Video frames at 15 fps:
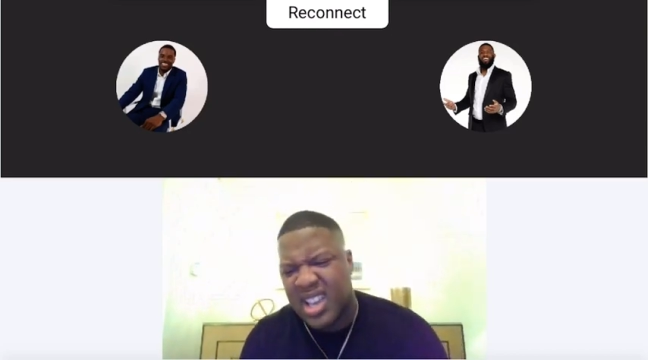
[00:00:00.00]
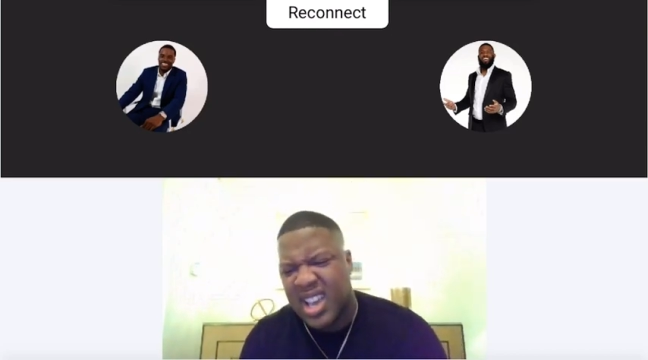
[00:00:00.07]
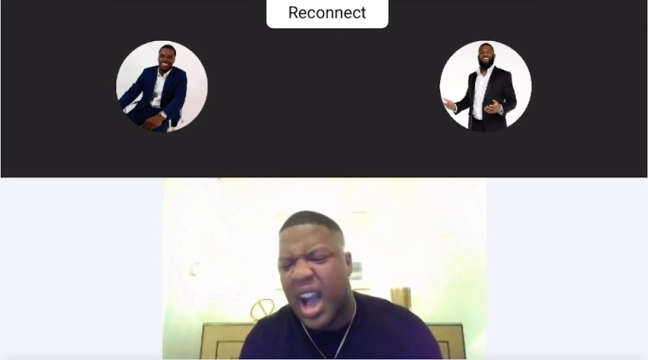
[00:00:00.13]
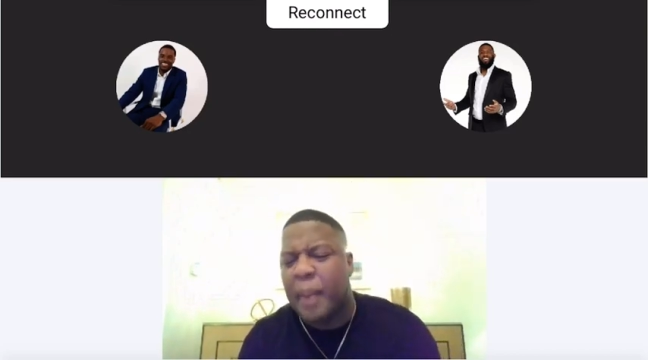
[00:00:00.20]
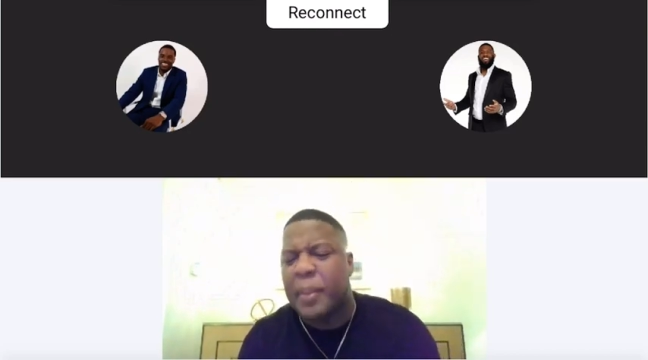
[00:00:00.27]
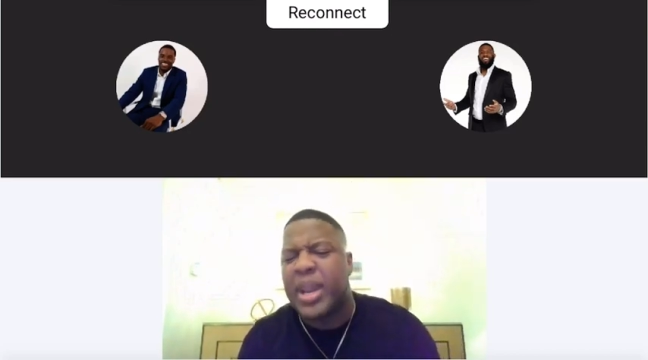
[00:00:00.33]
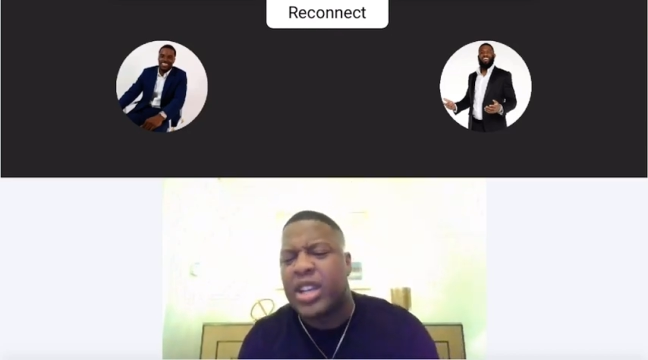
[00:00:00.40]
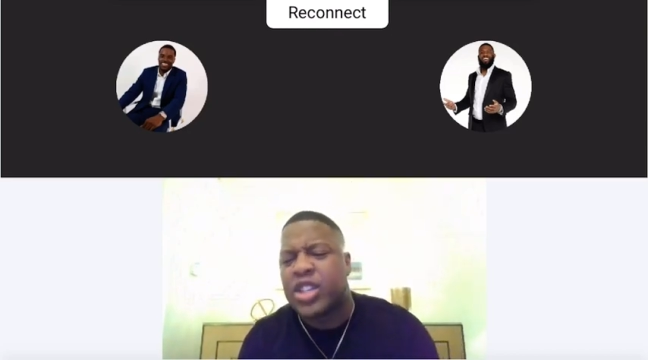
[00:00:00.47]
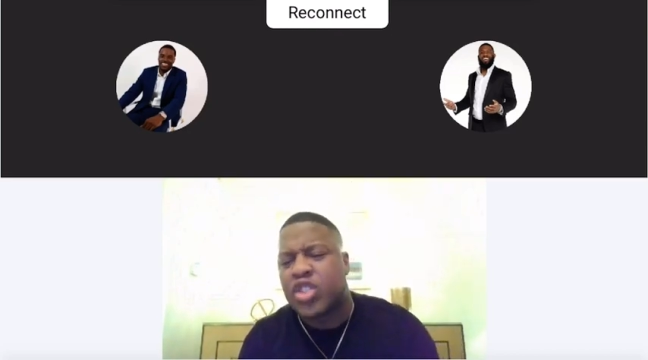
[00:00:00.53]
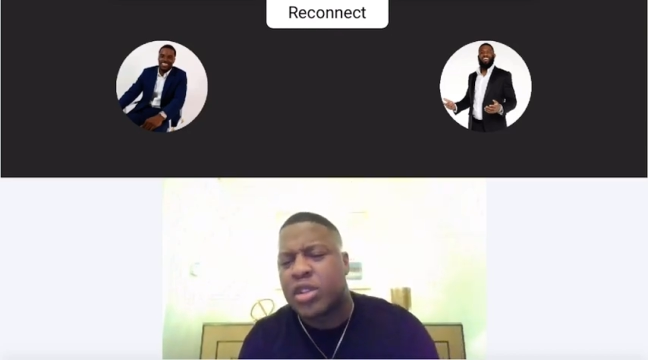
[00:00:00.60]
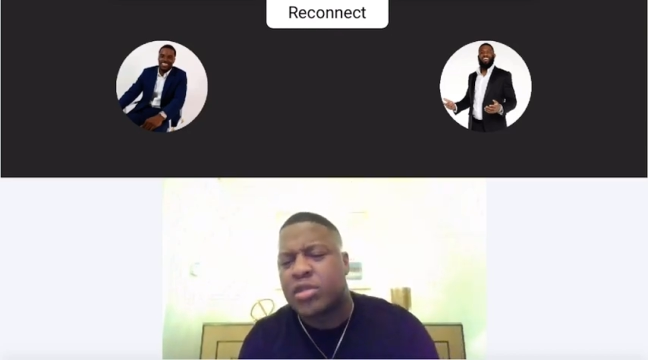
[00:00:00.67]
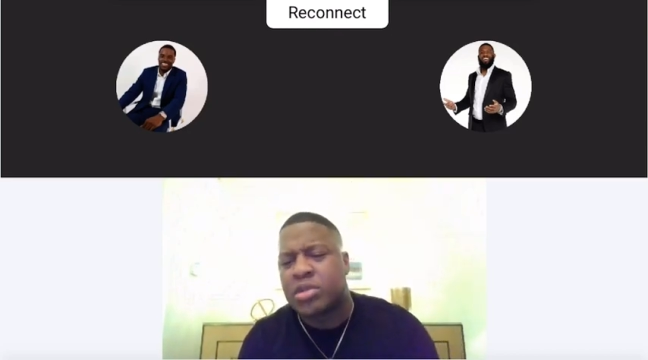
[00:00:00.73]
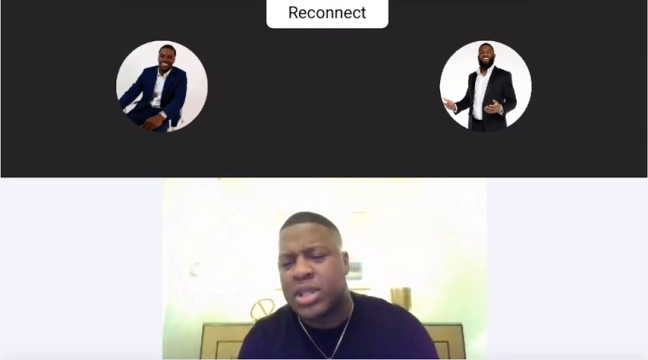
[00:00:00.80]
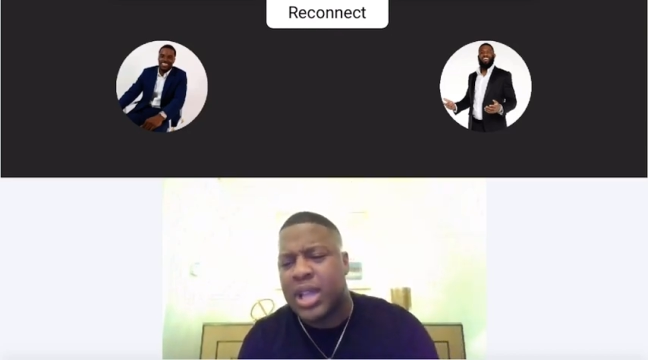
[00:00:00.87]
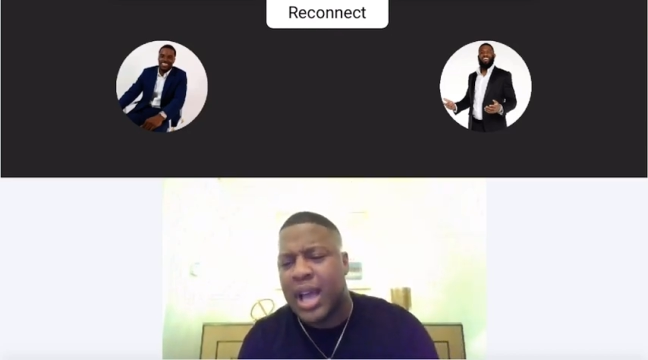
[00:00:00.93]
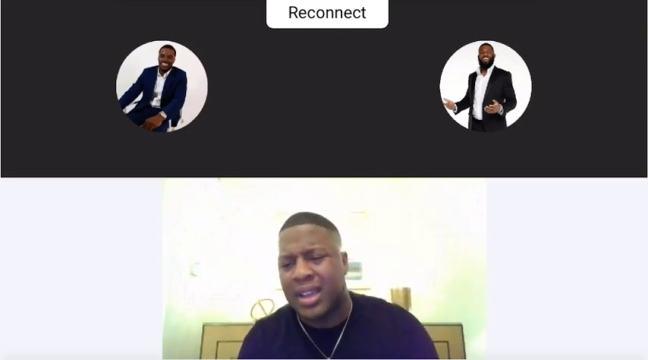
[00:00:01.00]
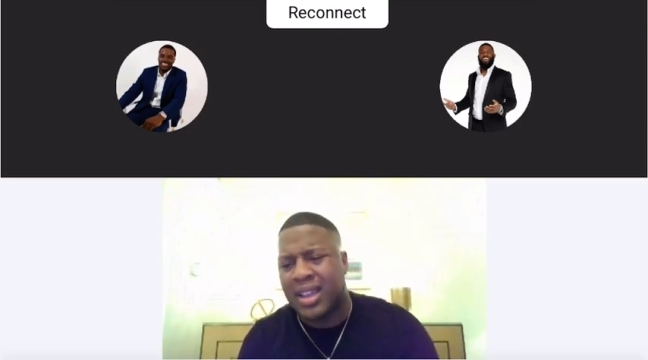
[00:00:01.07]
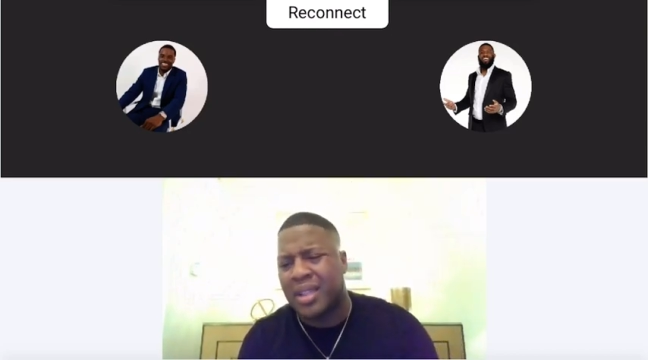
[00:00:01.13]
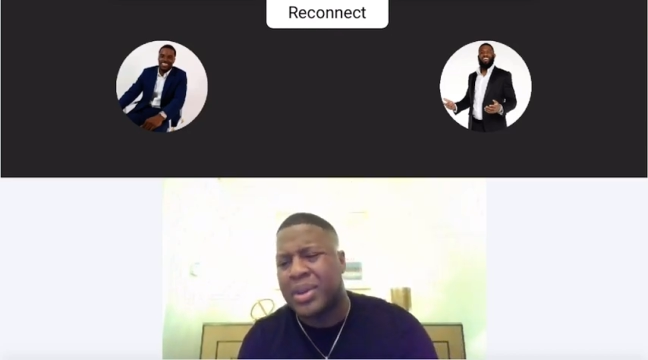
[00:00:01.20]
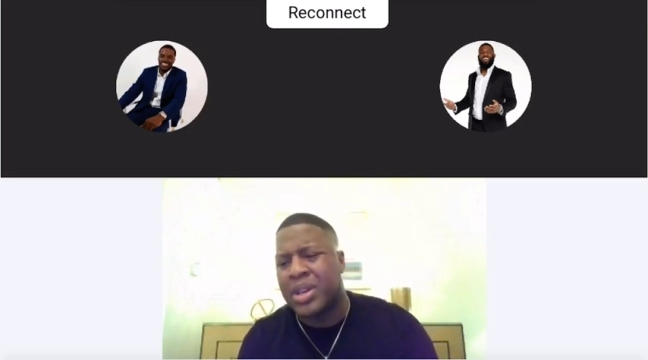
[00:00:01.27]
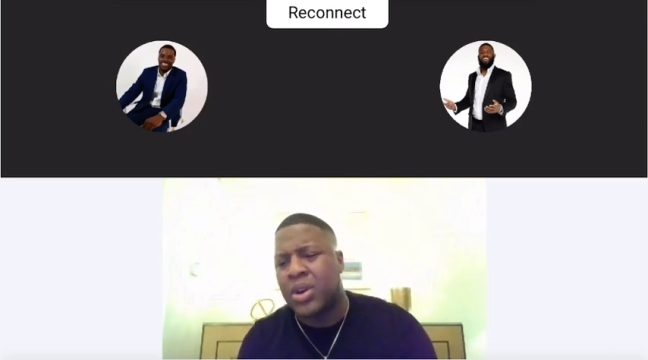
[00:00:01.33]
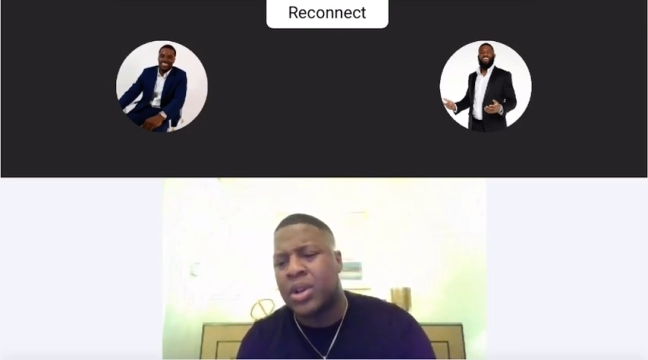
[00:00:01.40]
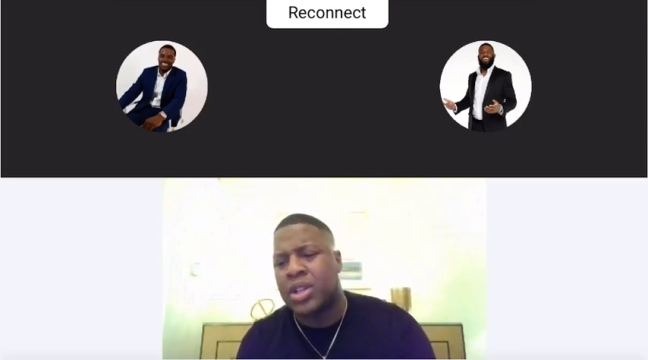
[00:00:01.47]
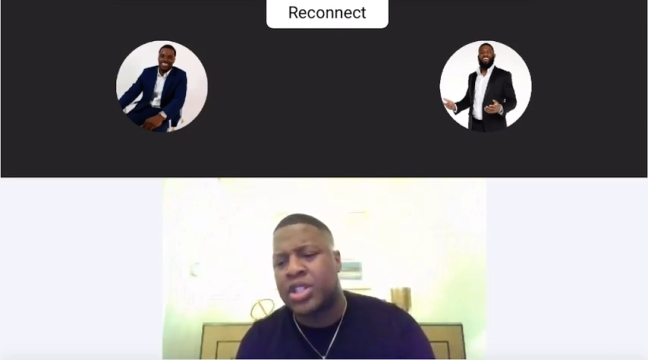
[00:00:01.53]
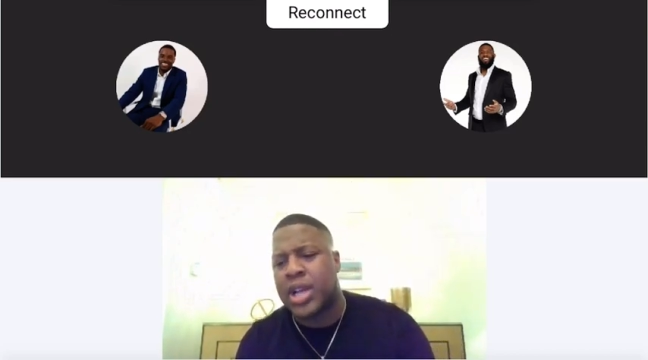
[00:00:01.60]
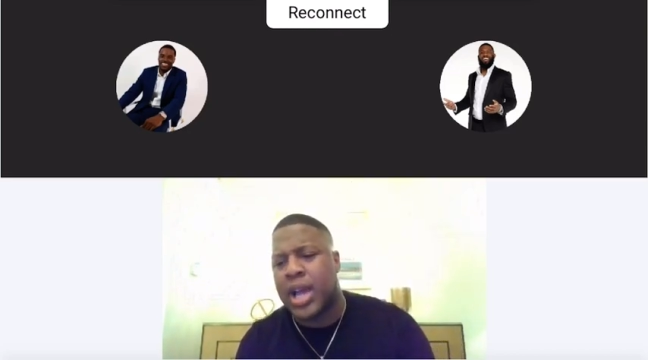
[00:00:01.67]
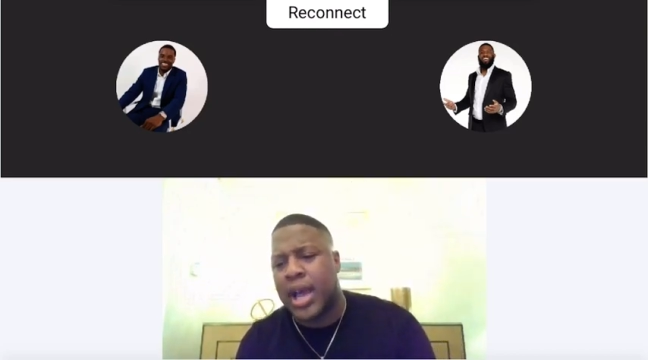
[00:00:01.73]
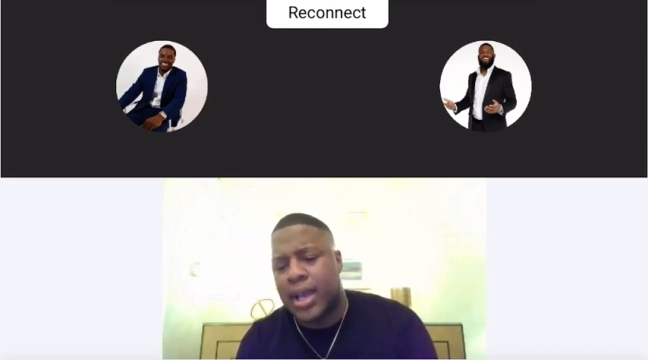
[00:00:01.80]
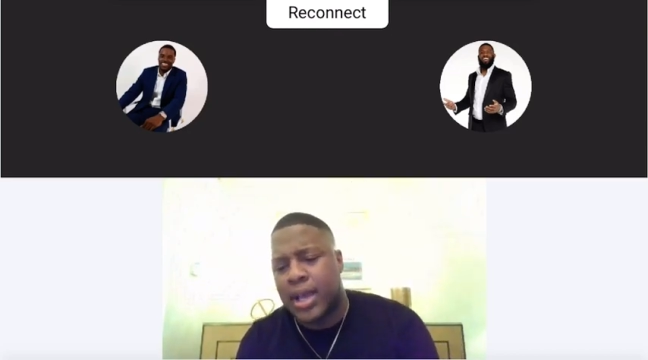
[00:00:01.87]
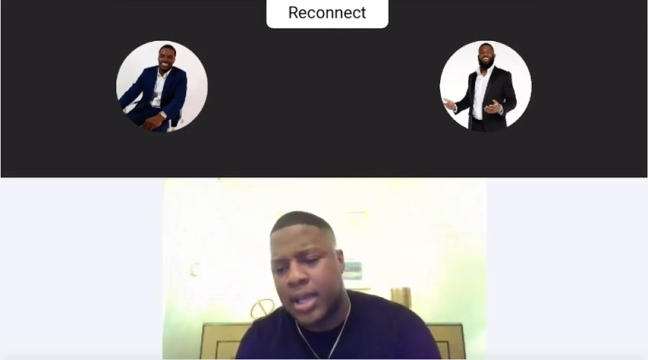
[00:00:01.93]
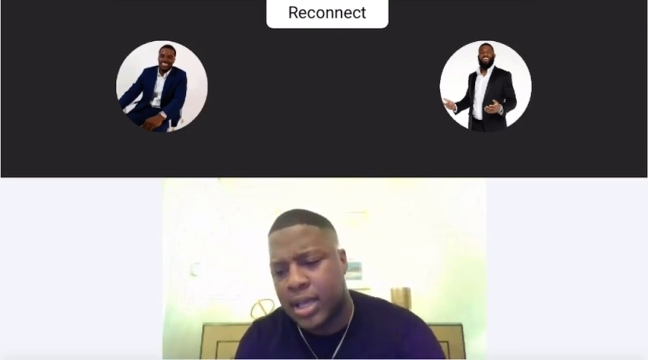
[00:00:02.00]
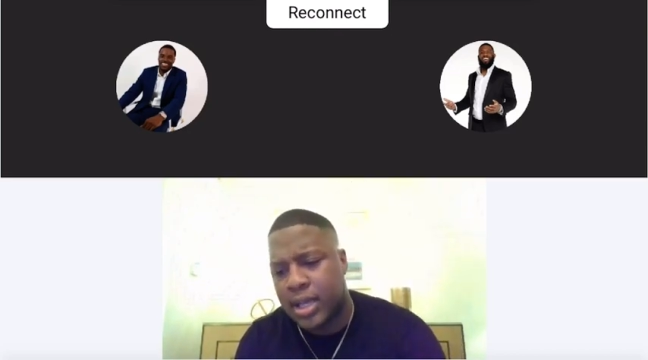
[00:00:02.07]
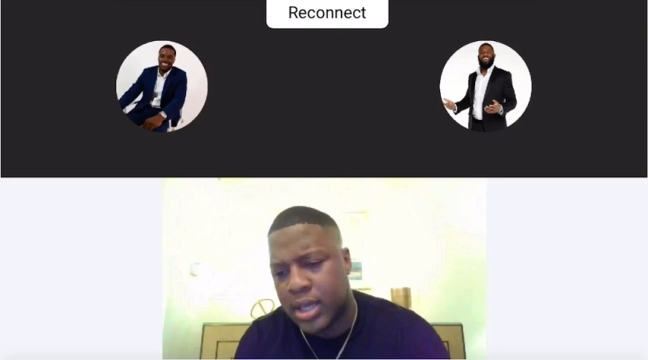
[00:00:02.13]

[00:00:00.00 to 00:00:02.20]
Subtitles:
How many streams was that? Let me know in the chat.